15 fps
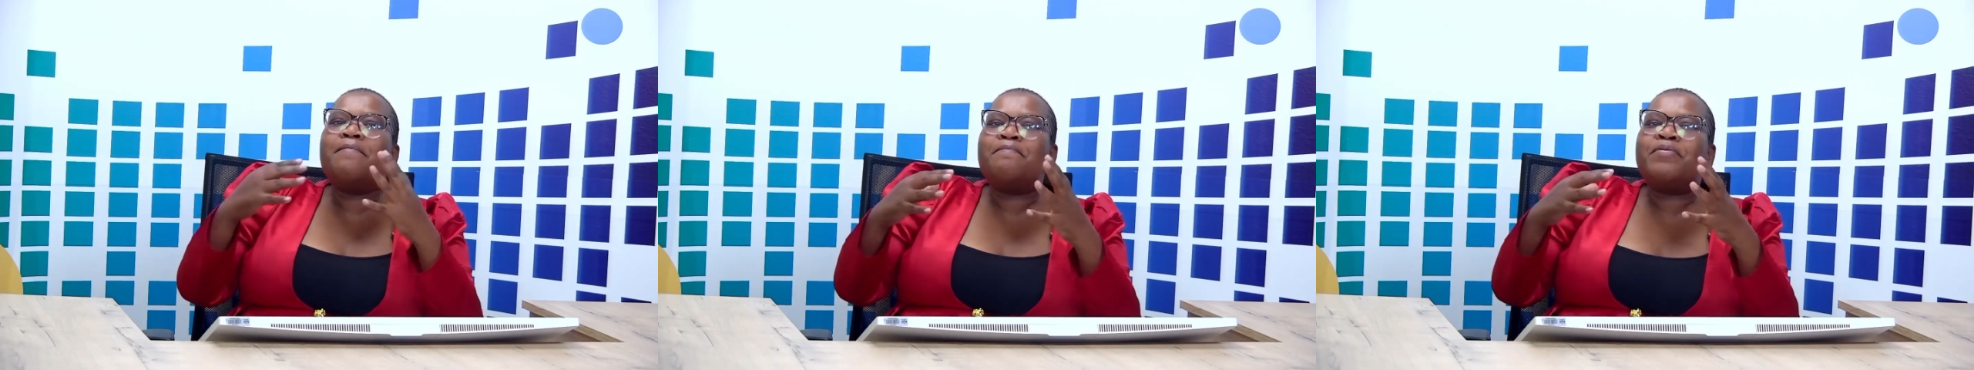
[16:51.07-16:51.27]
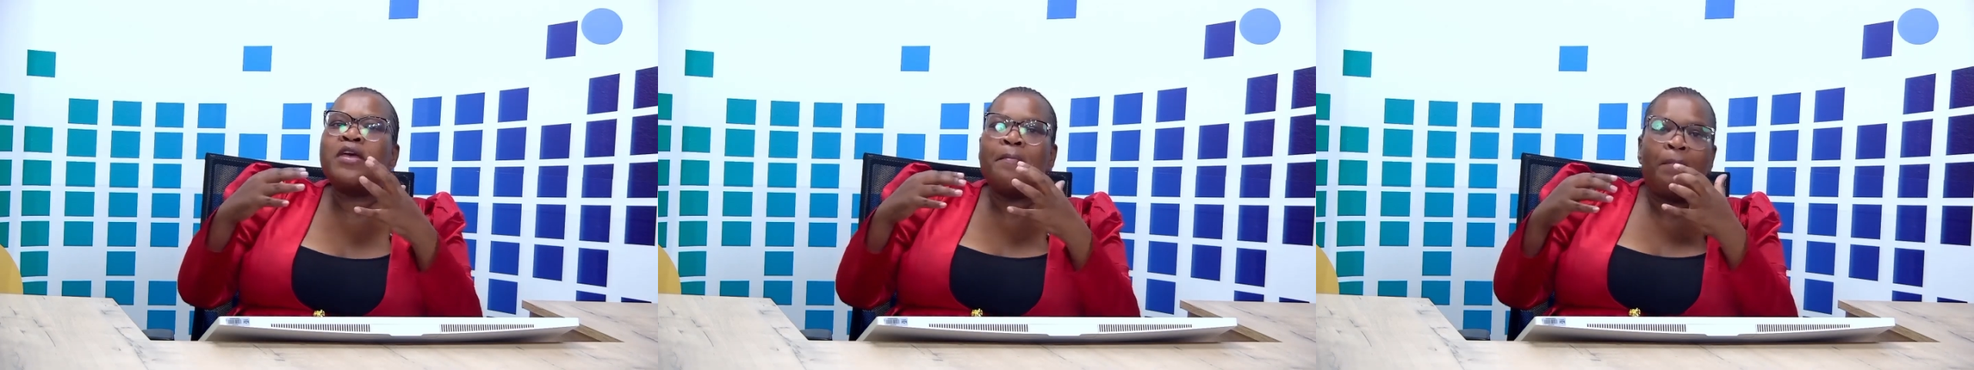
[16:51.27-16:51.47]

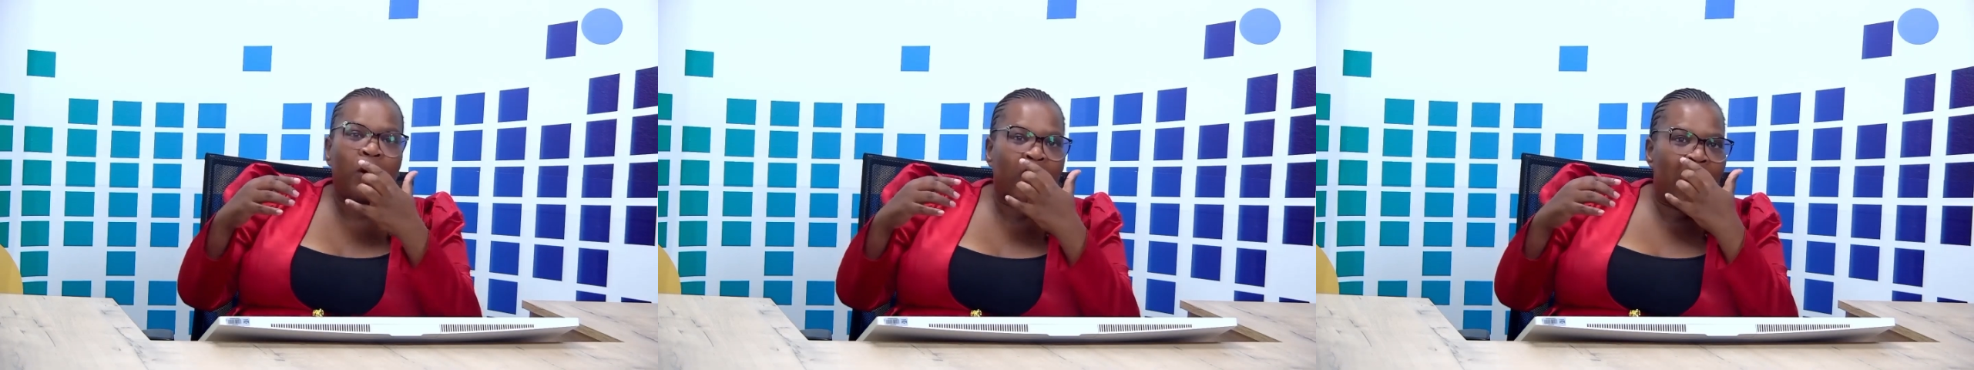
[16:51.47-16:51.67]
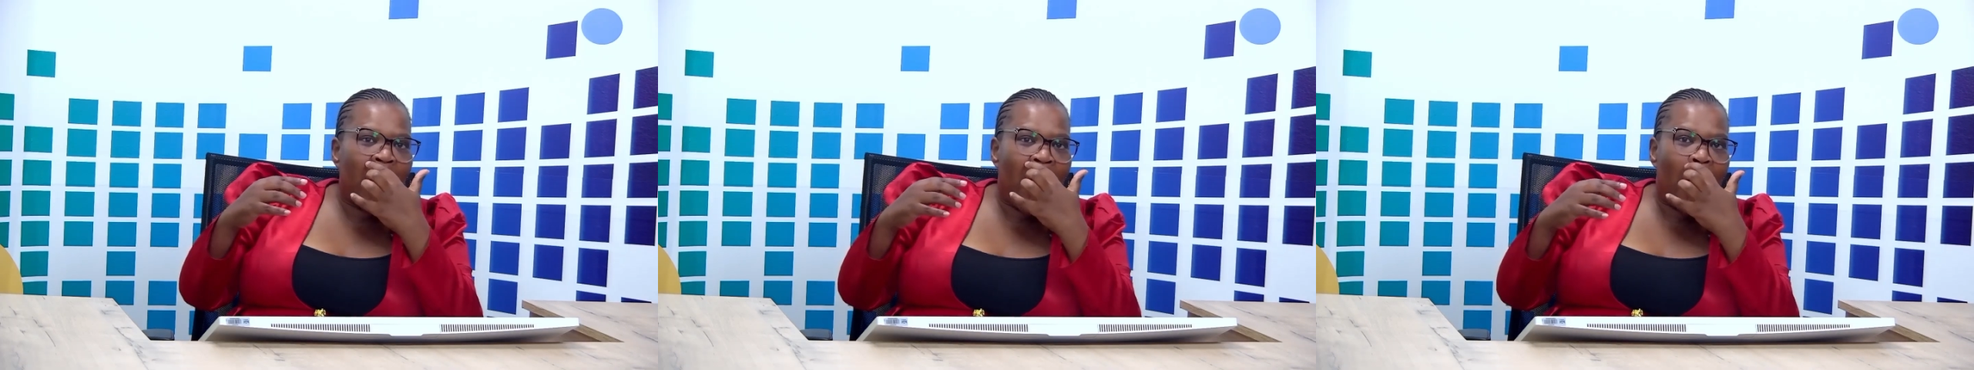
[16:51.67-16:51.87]

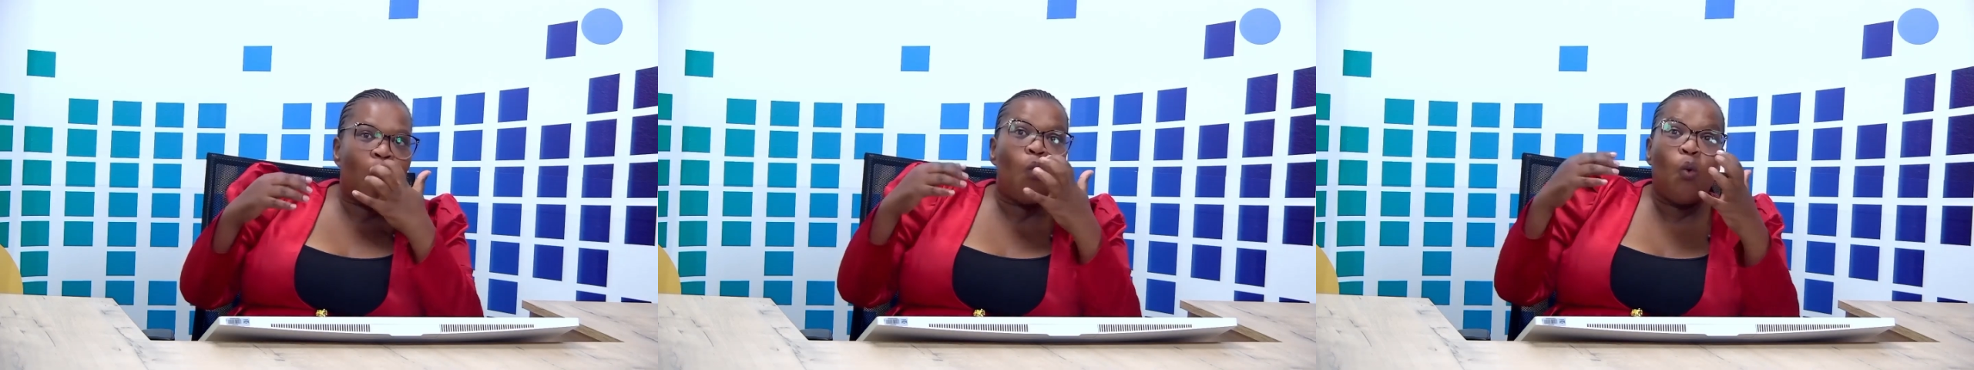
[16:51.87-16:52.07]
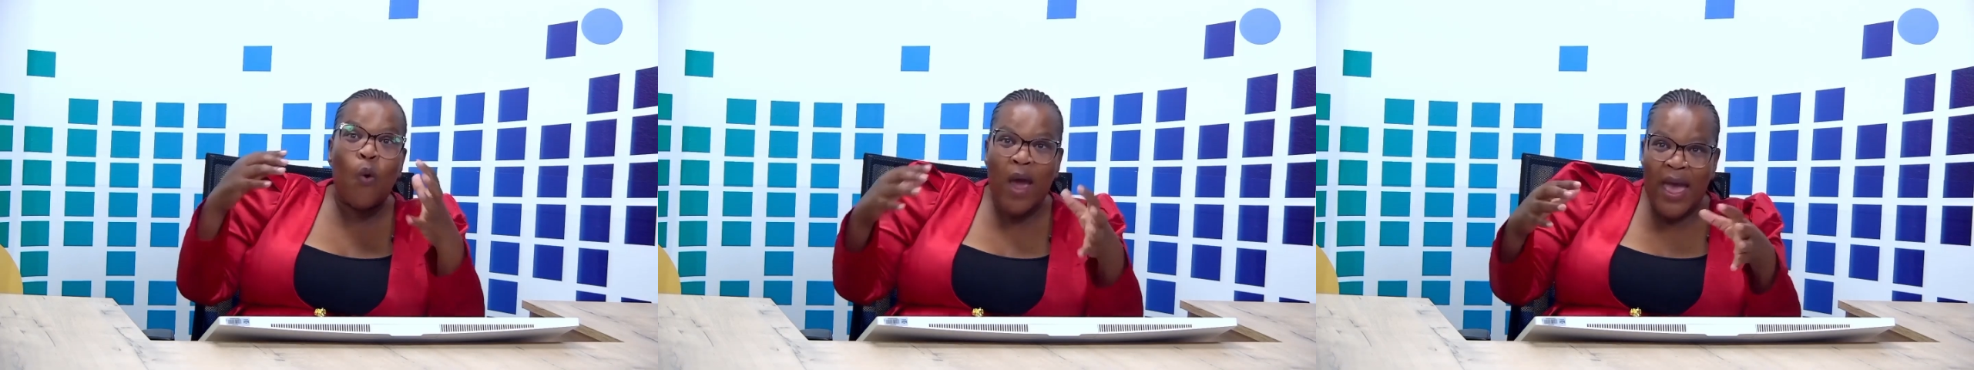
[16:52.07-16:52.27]
people are
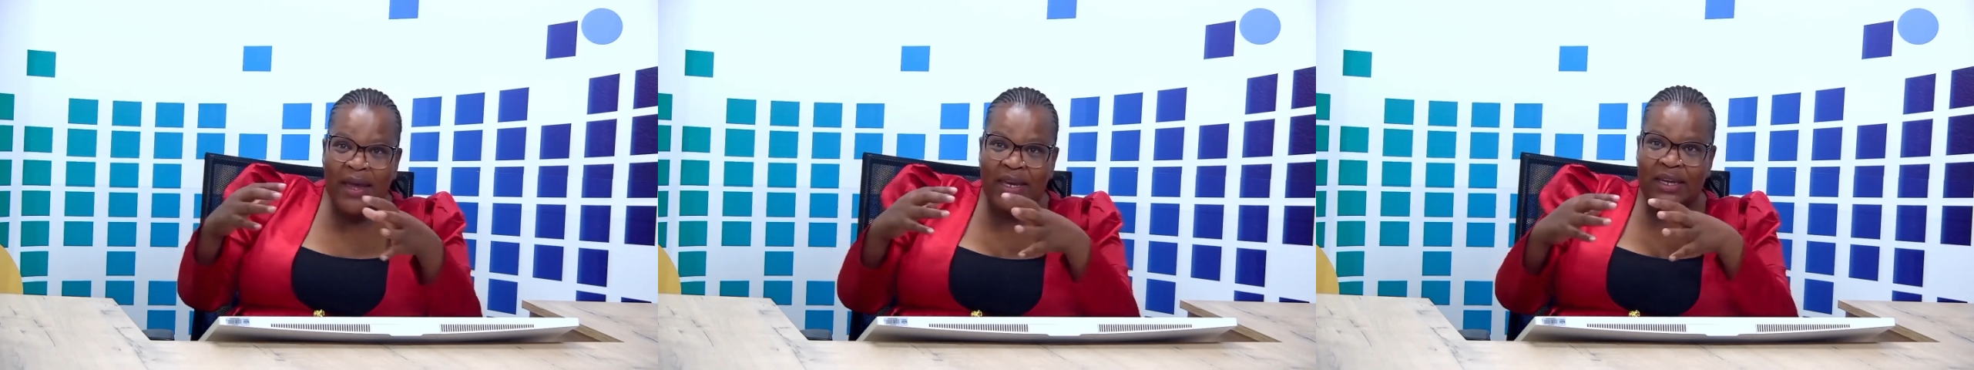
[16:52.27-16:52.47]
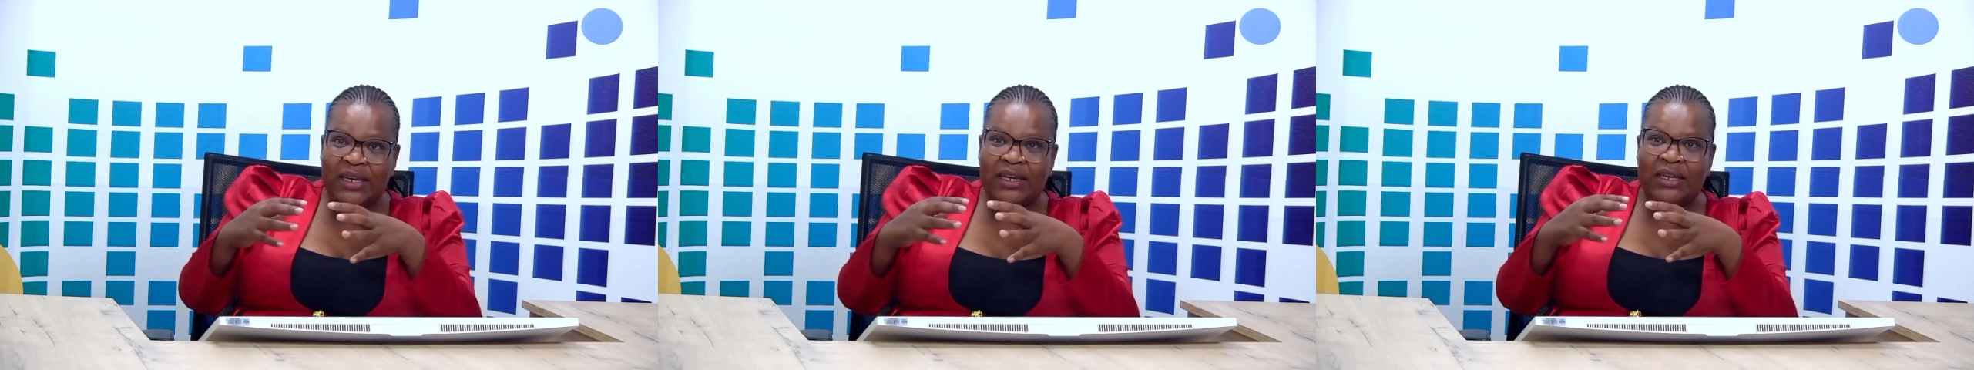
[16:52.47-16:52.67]

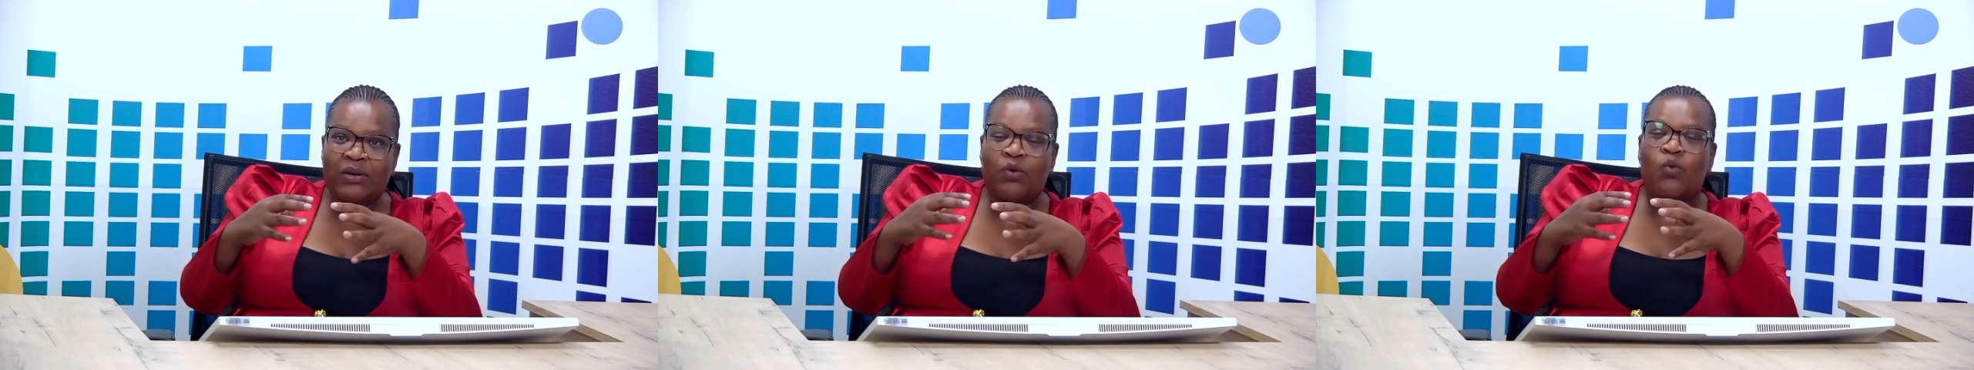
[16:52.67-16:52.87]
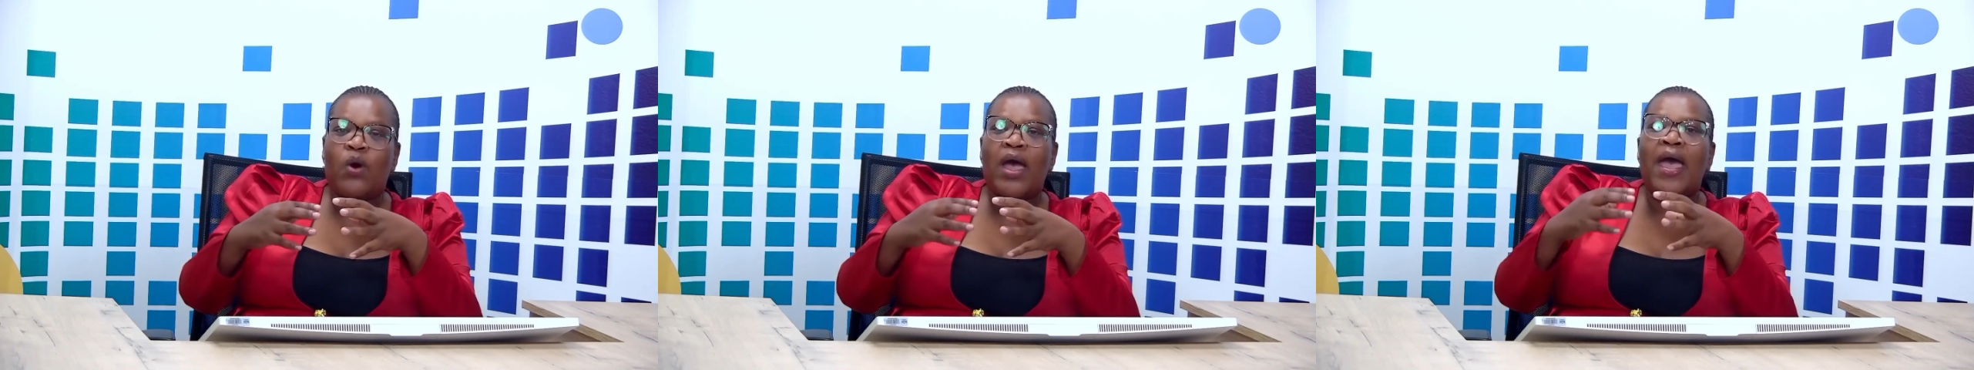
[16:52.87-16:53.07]
working,
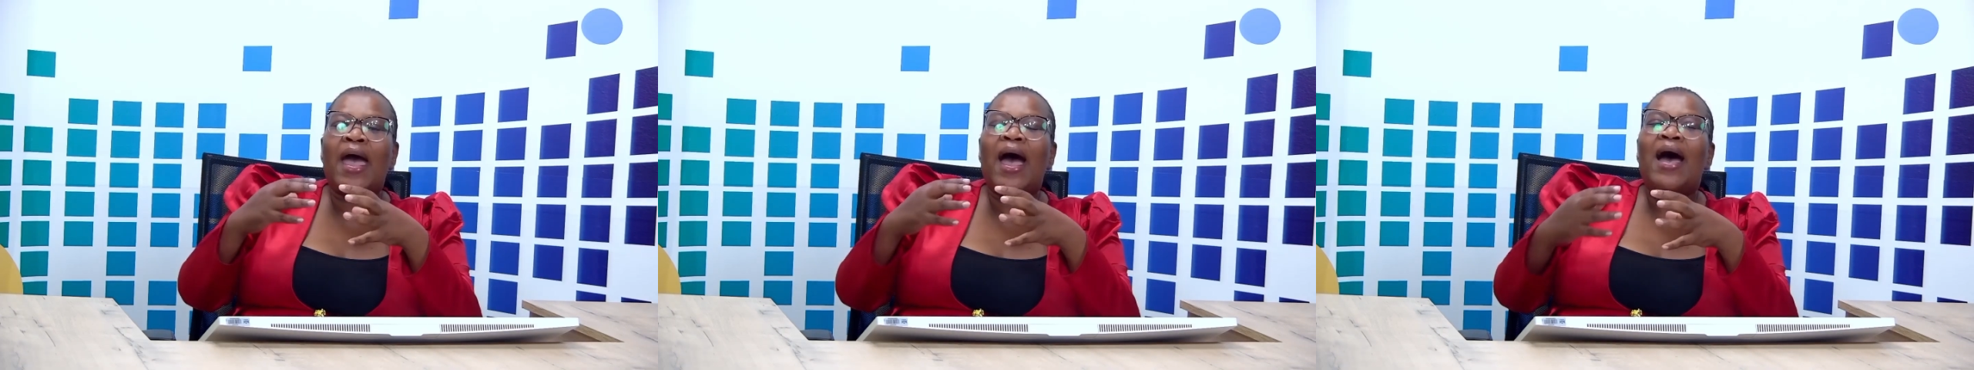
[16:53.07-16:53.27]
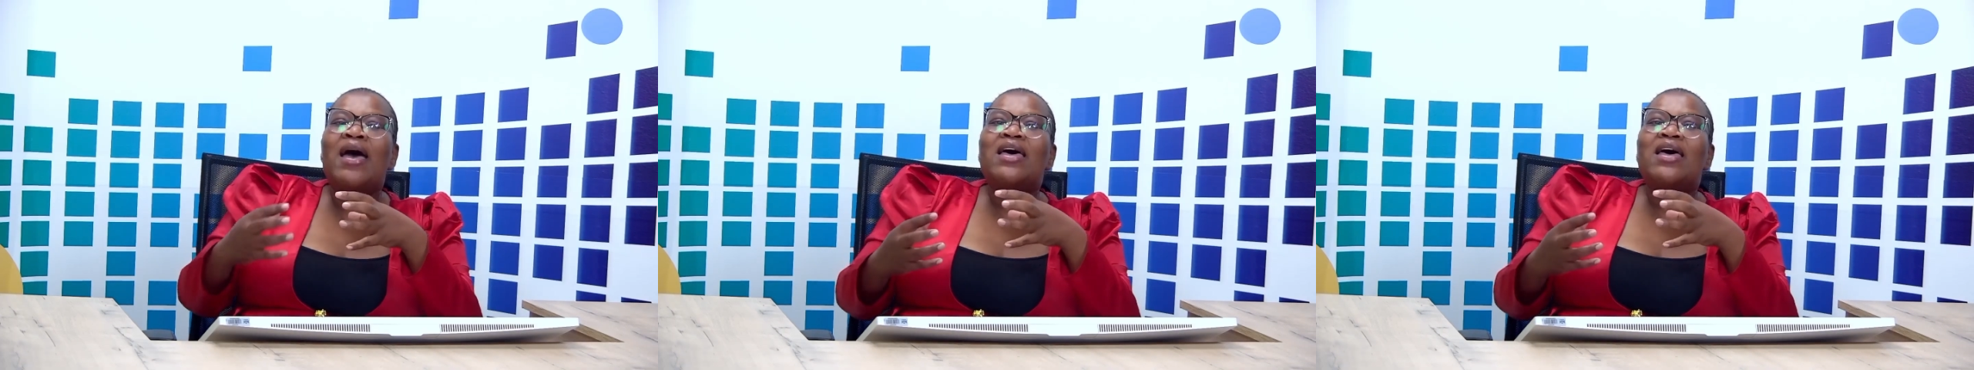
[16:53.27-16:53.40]
where